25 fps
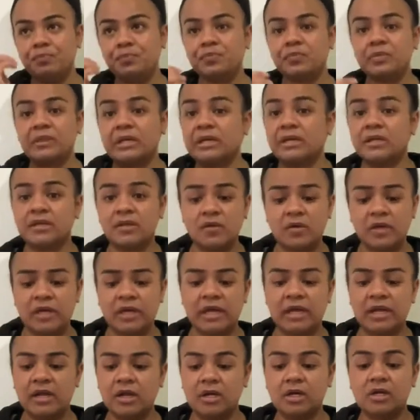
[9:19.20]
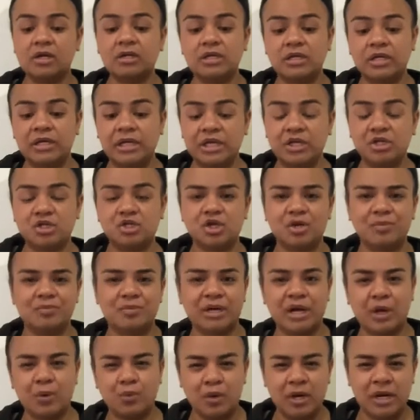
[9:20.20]
Because you can get a good looking shirt, but
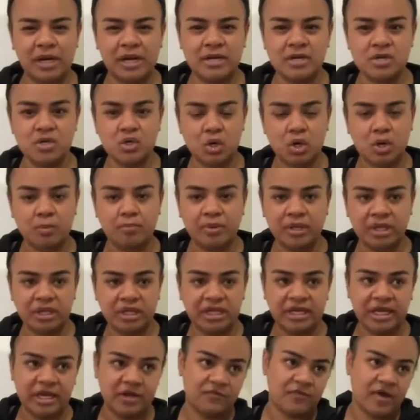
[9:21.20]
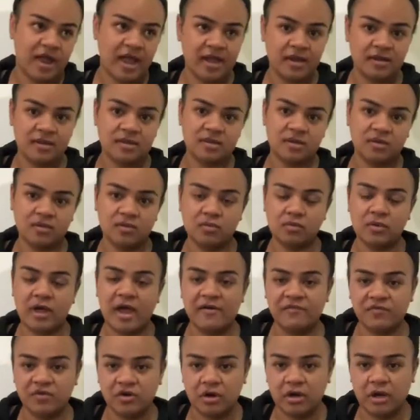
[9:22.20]
I wanted durability, right? So
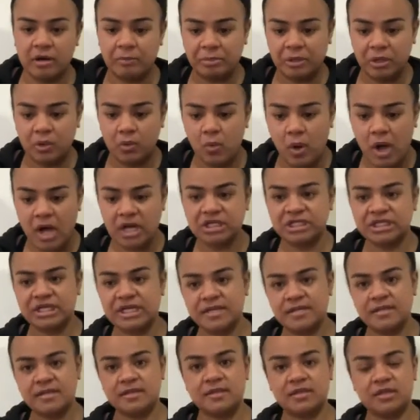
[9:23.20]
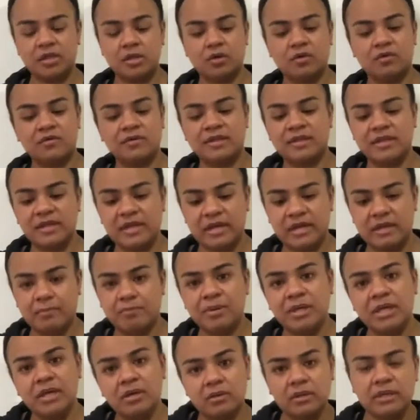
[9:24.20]
after a couple of washes, you don't see any
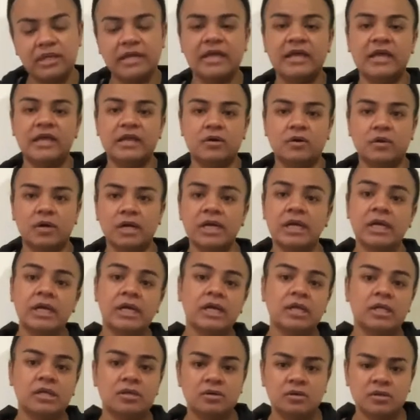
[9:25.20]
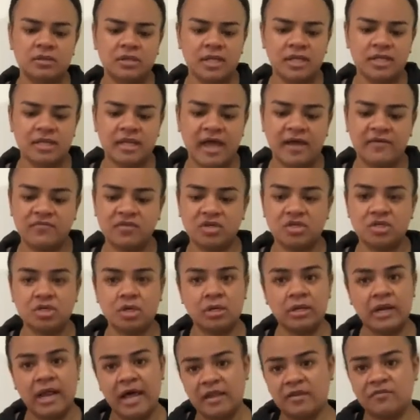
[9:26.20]
peeling, or, you know, at least have the shirt
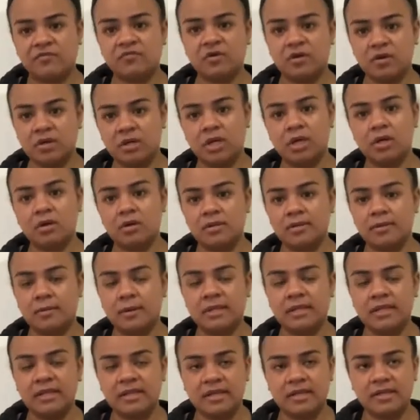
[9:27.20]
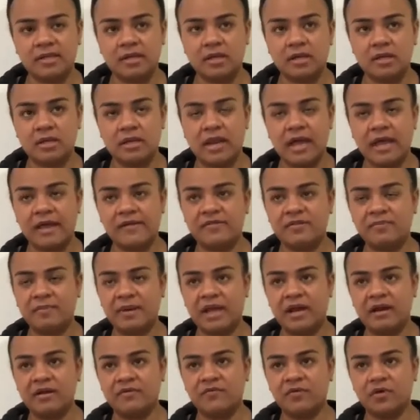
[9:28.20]
last for a year. So I think that's a good
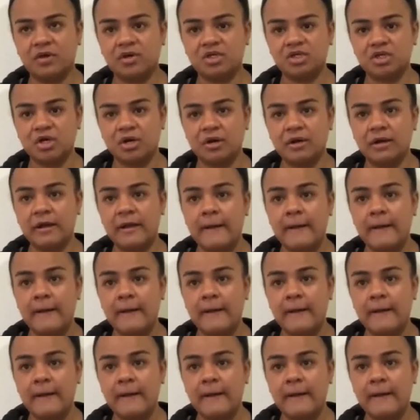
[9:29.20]
lifespan for a shirt.